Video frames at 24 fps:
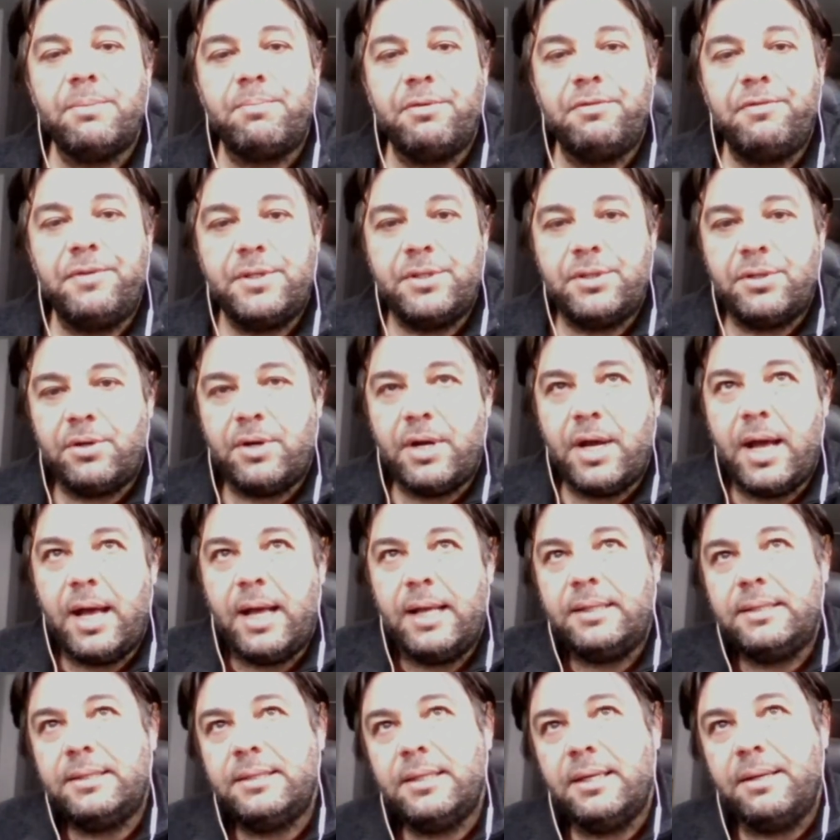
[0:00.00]
a professor
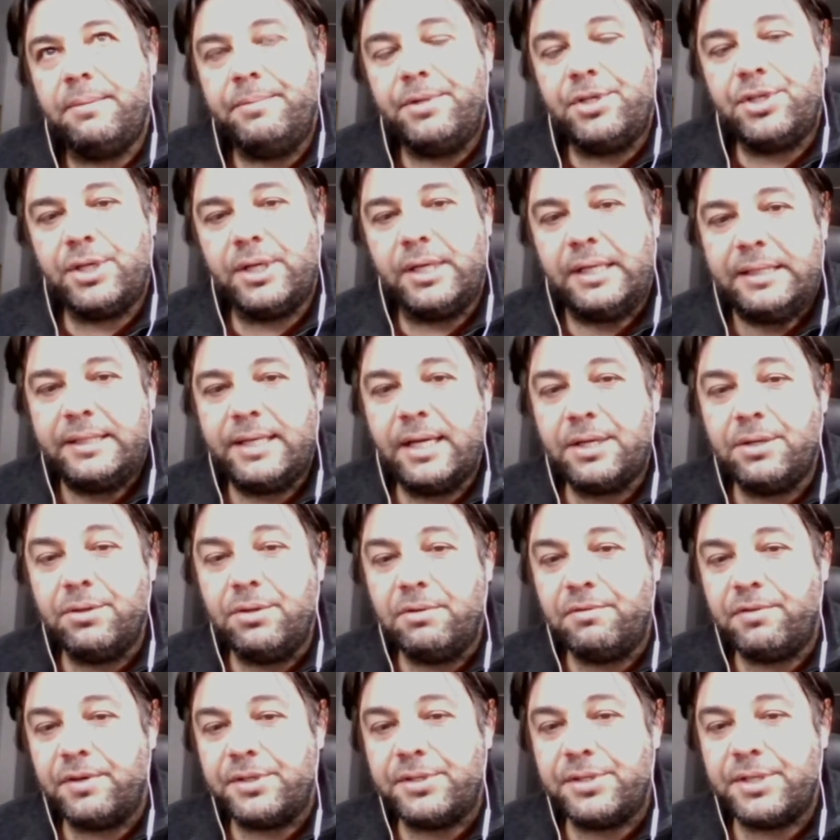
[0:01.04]
at Michigan Tech
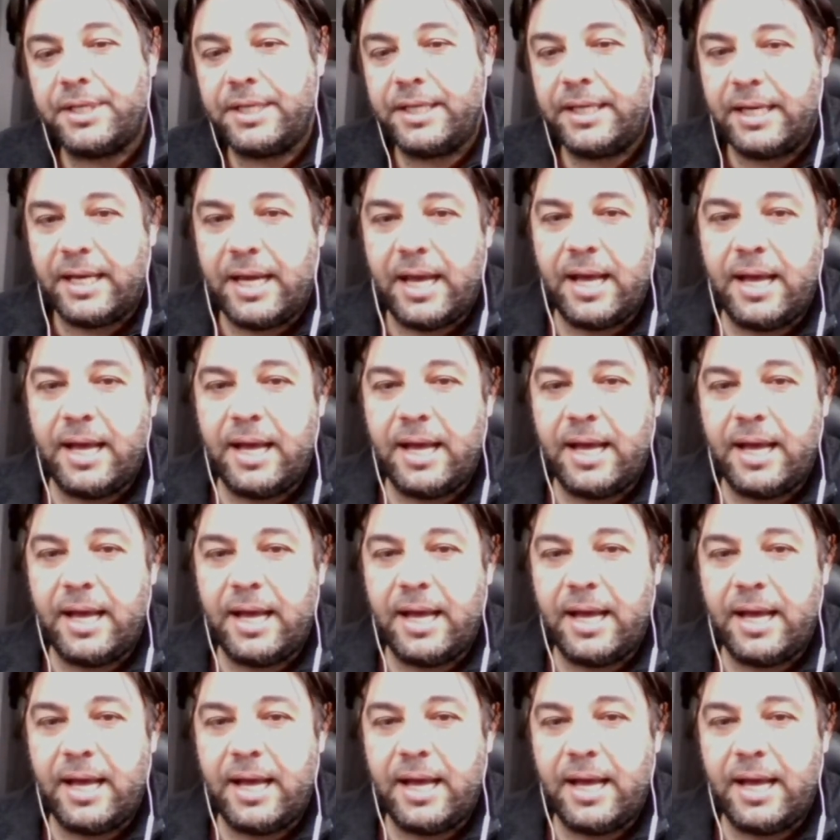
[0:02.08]
University,